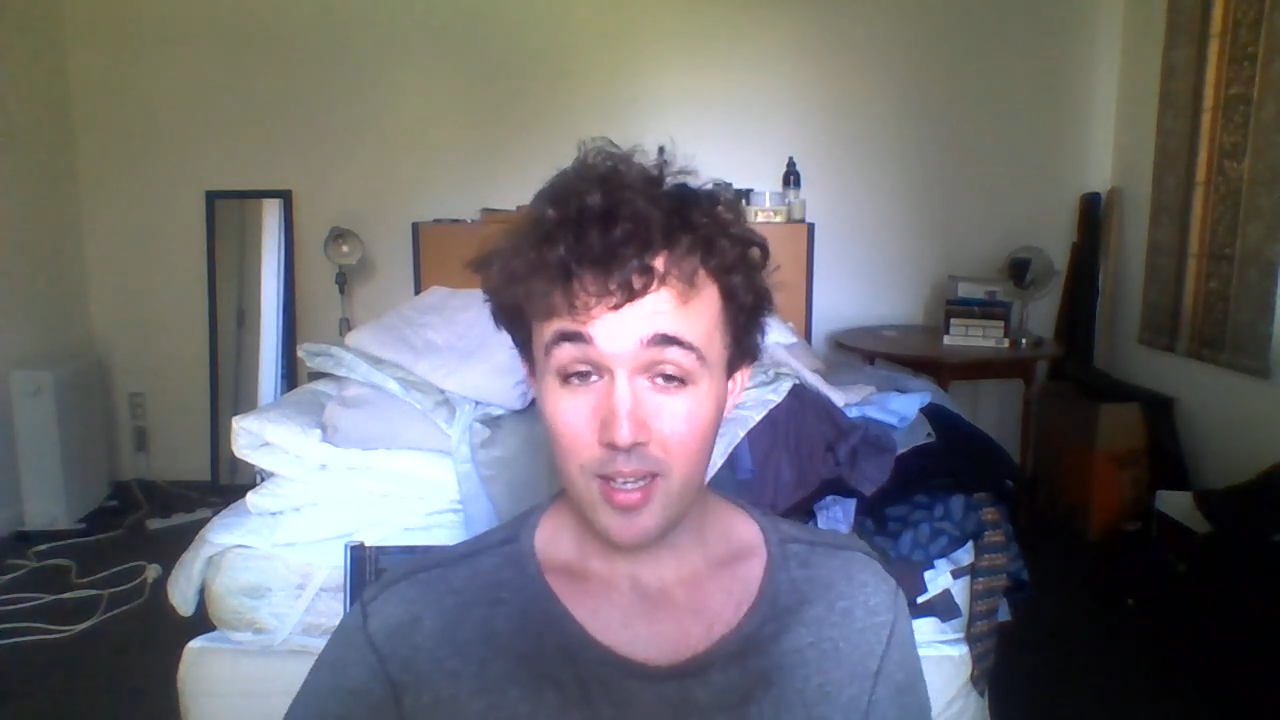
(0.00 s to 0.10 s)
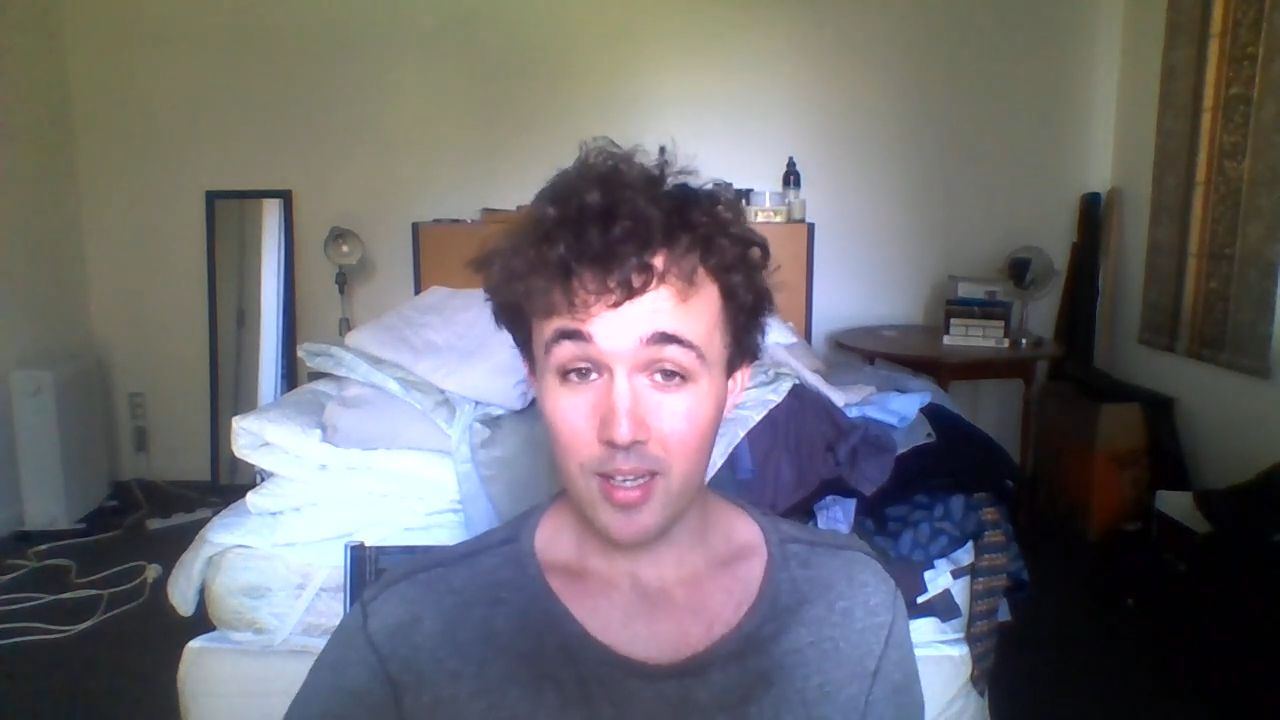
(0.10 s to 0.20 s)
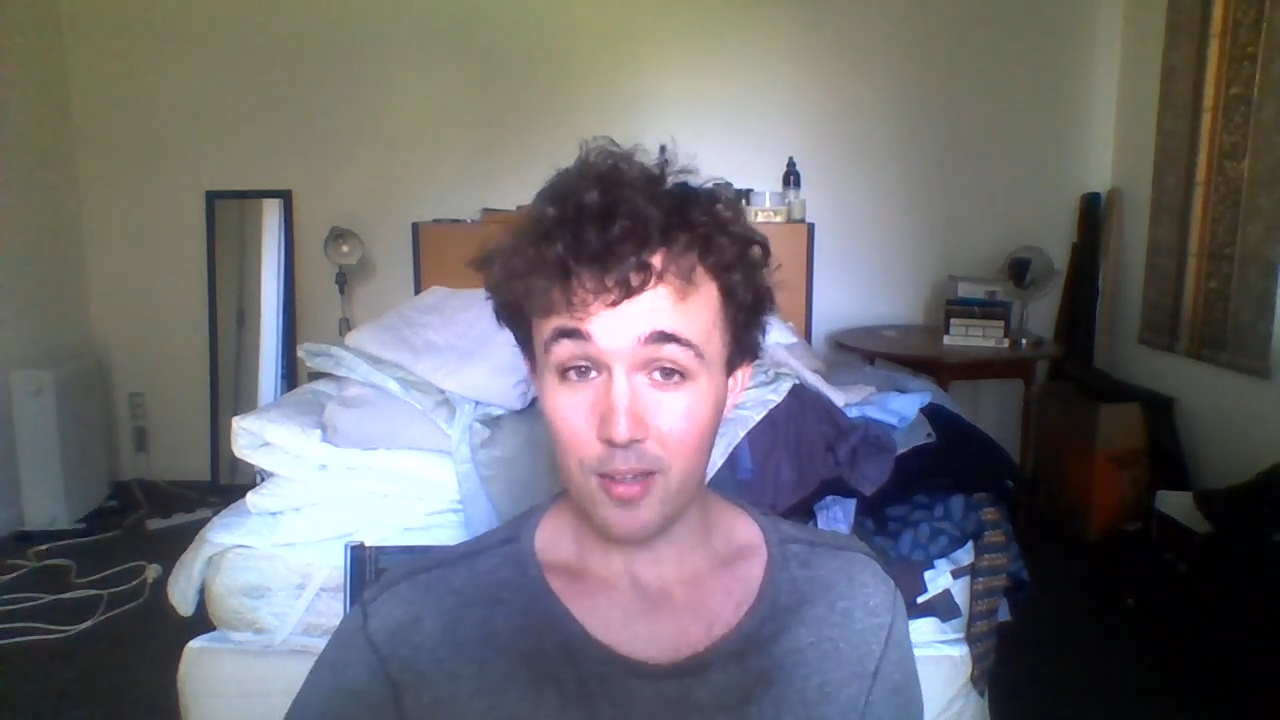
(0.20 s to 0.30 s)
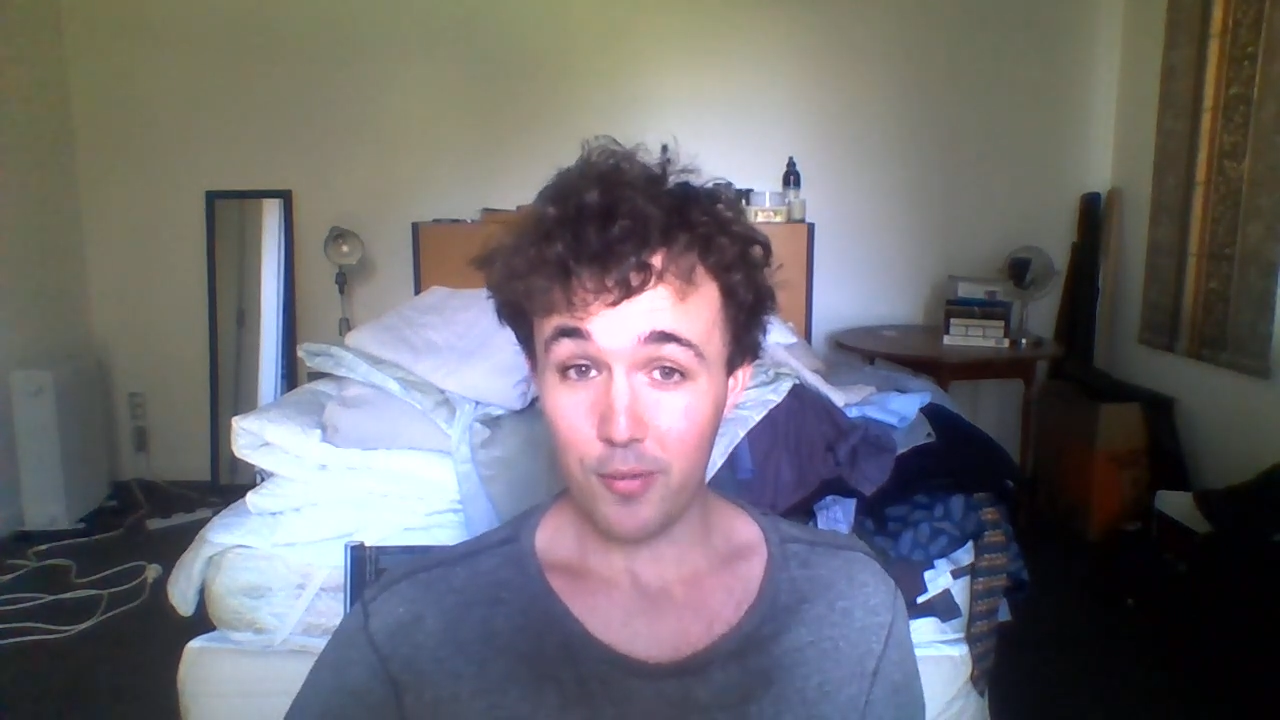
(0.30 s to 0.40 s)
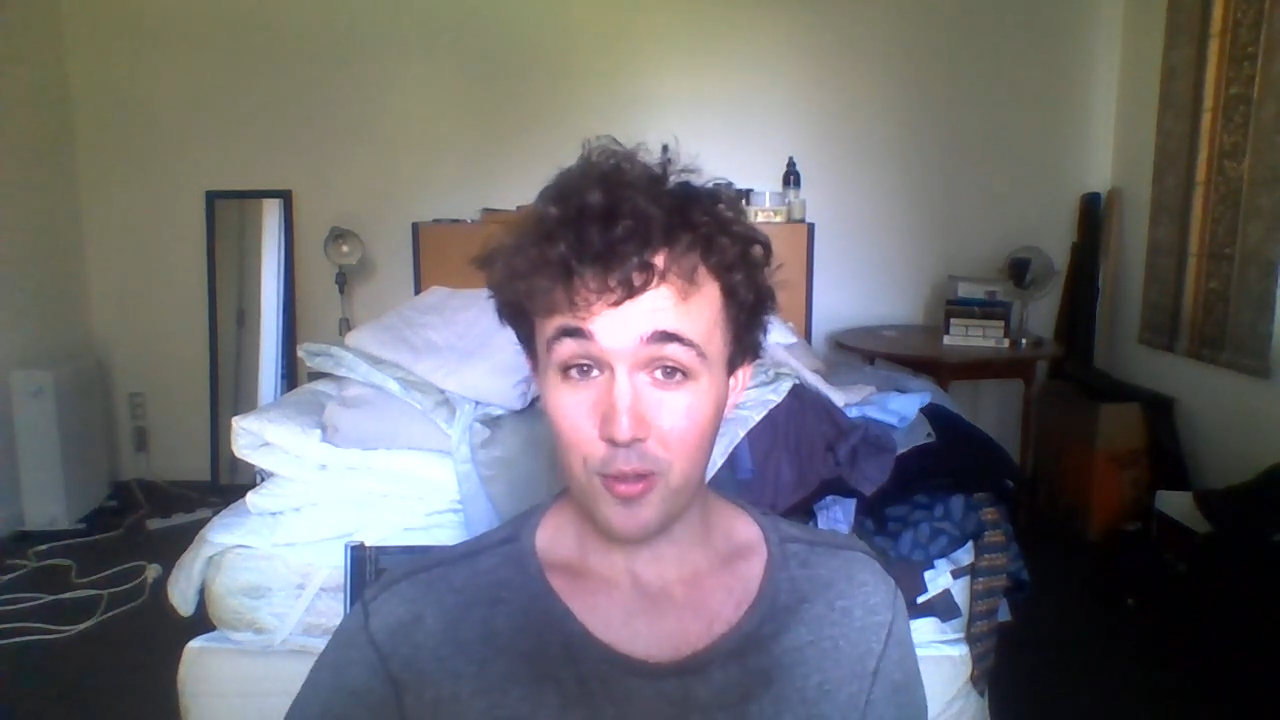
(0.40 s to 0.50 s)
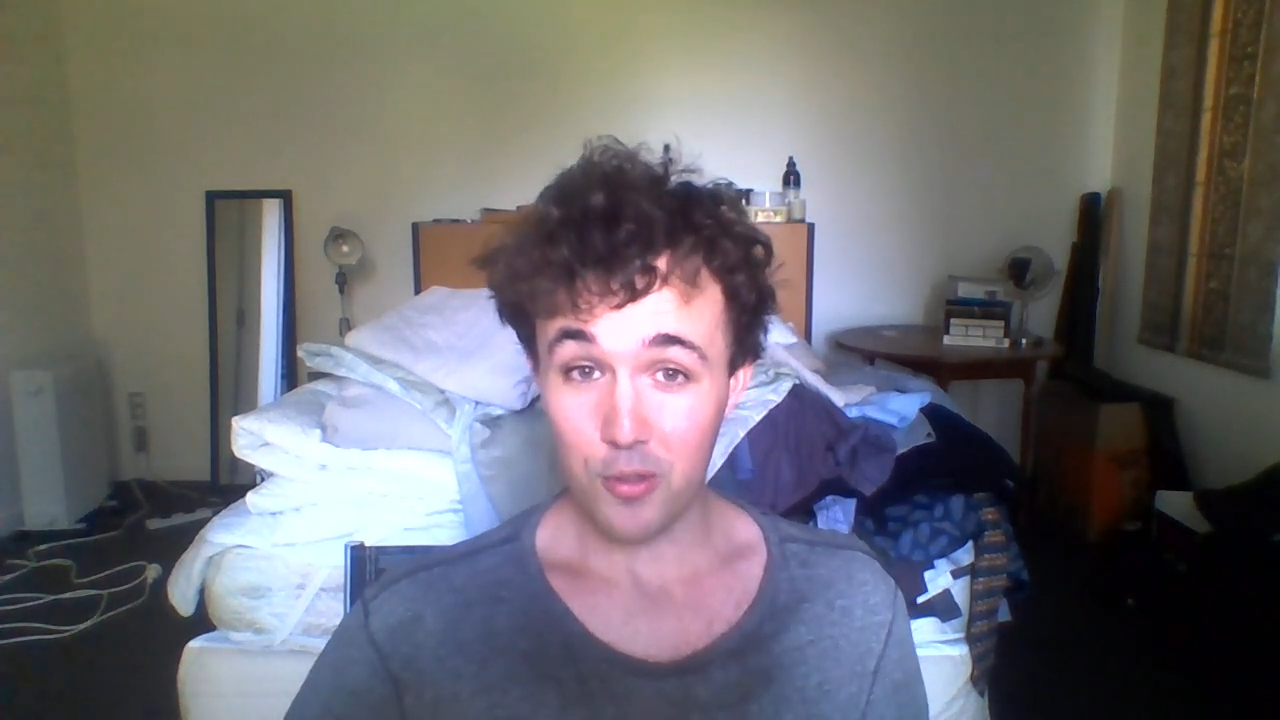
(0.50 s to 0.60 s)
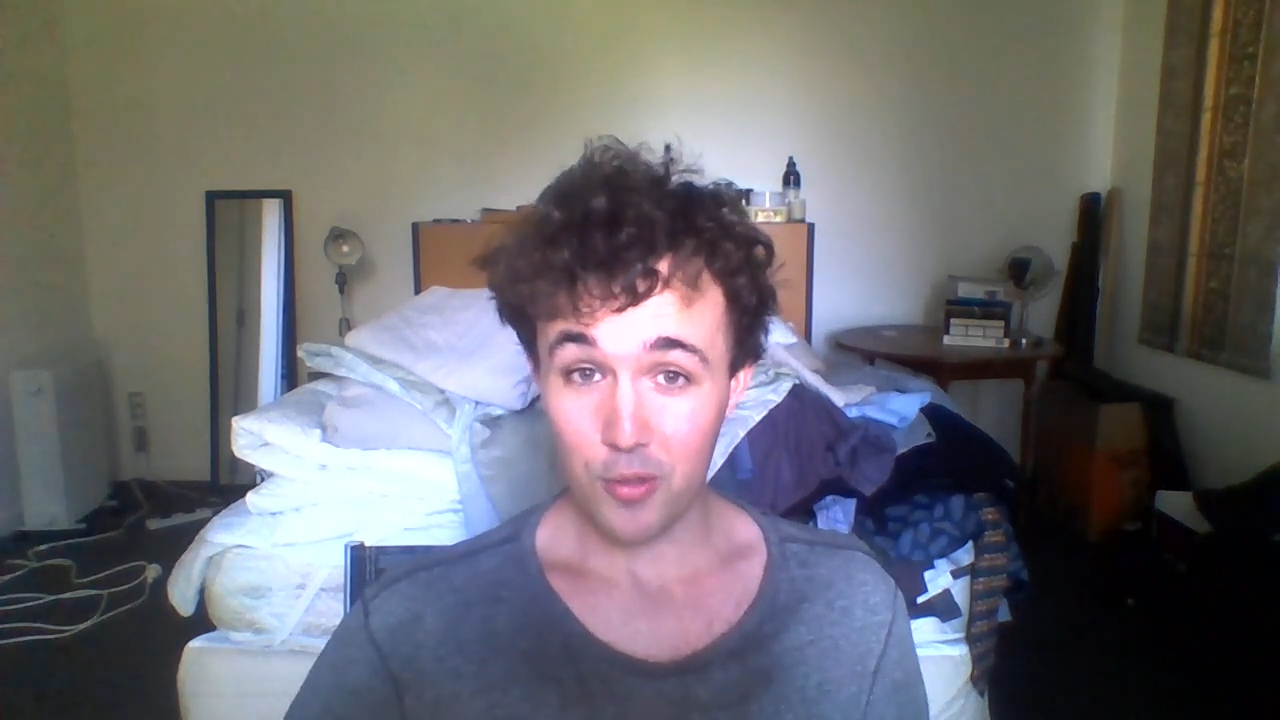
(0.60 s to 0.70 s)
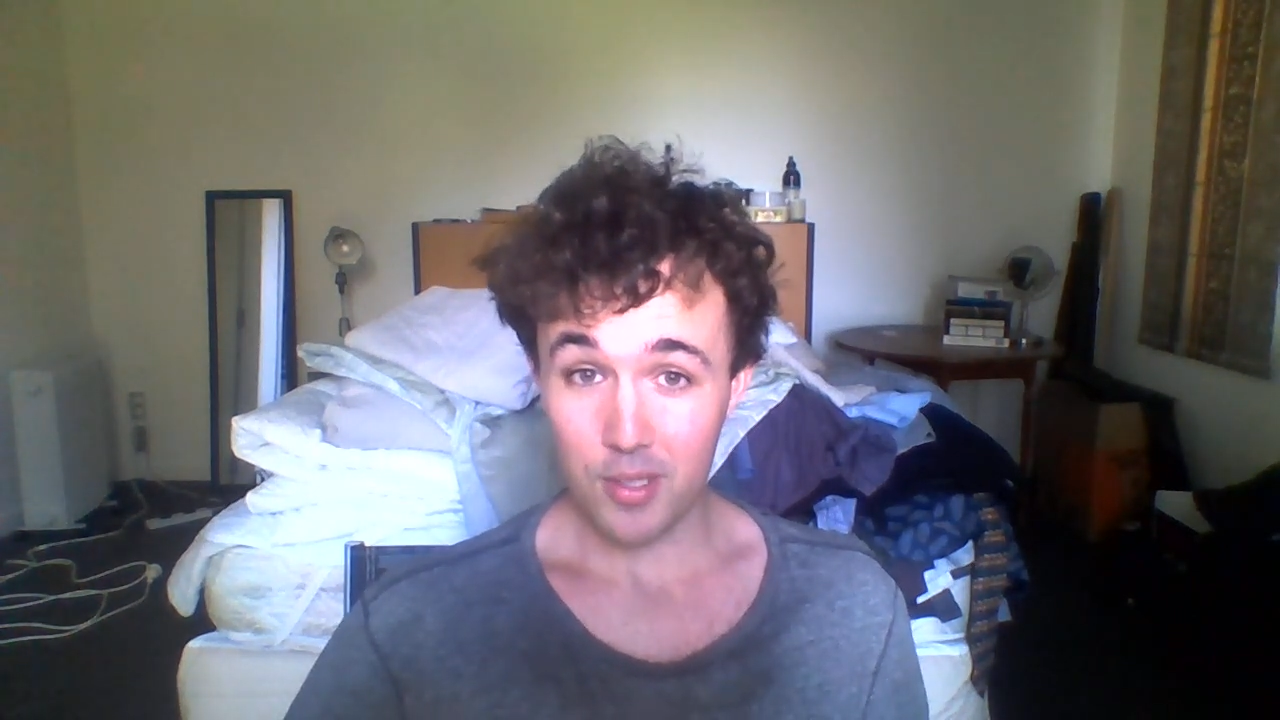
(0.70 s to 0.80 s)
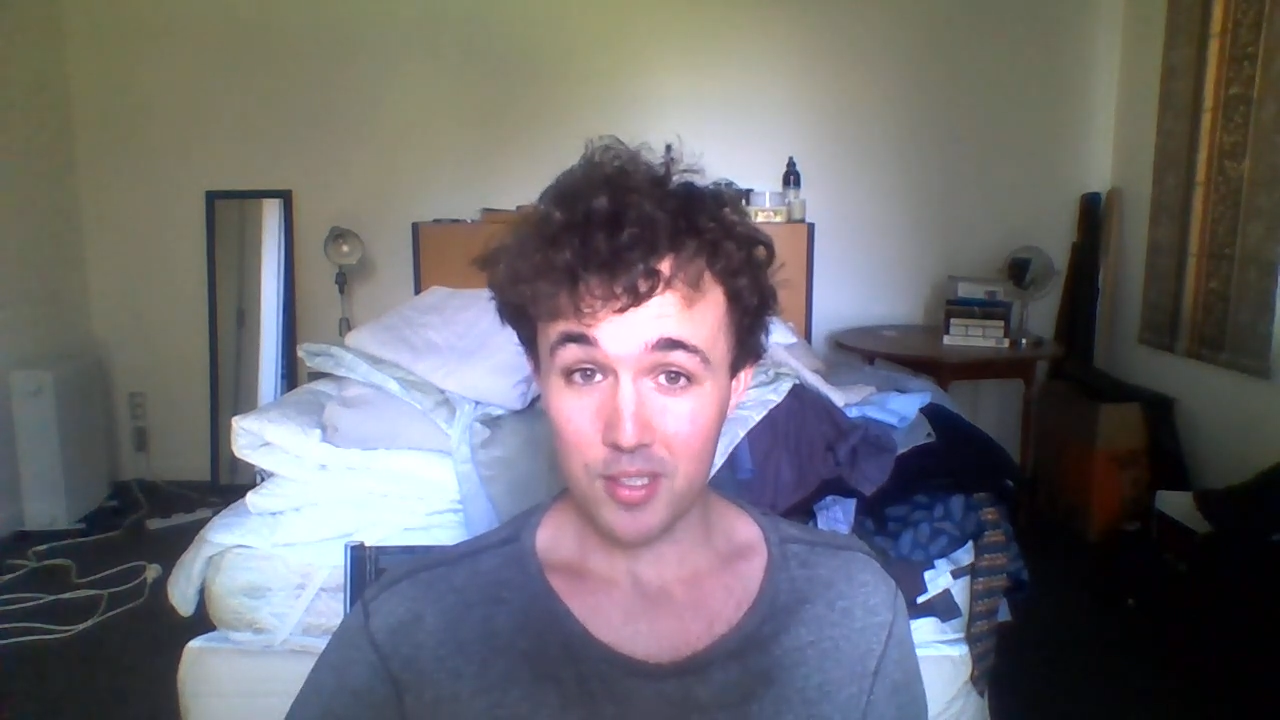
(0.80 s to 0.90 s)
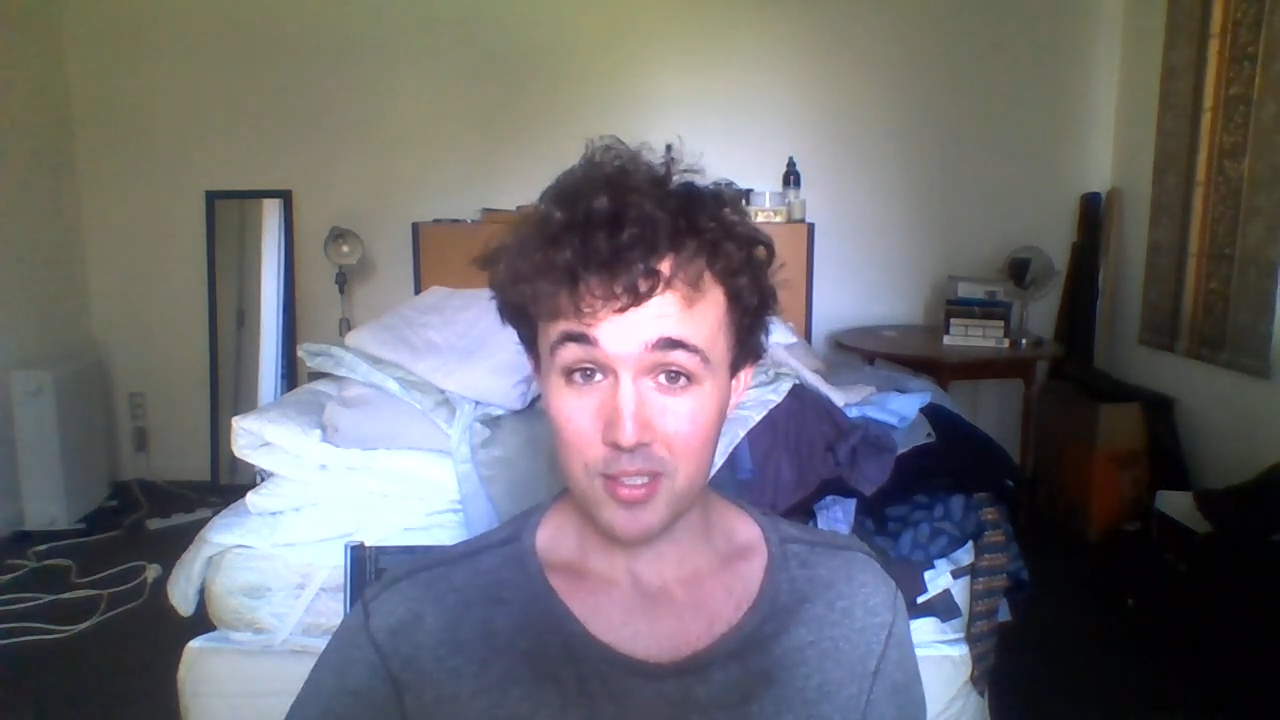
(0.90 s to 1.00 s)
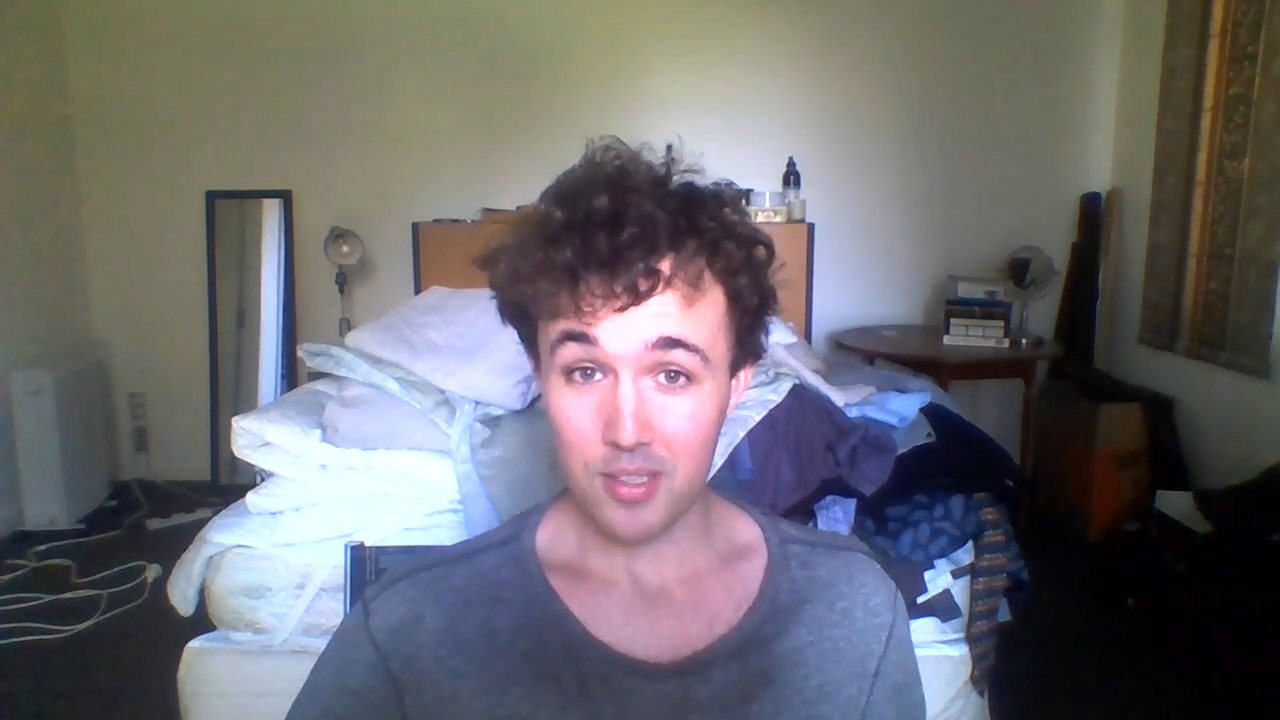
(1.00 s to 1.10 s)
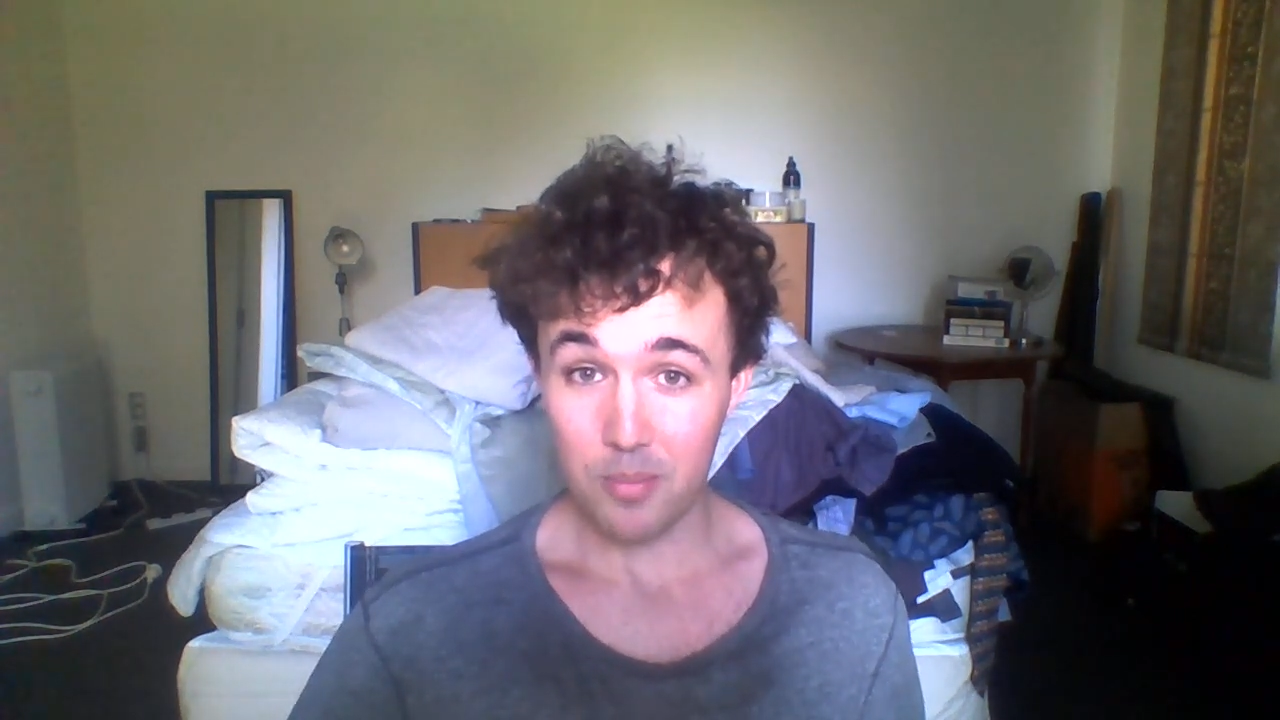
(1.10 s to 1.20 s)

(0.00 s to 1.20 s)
And if you're doing this in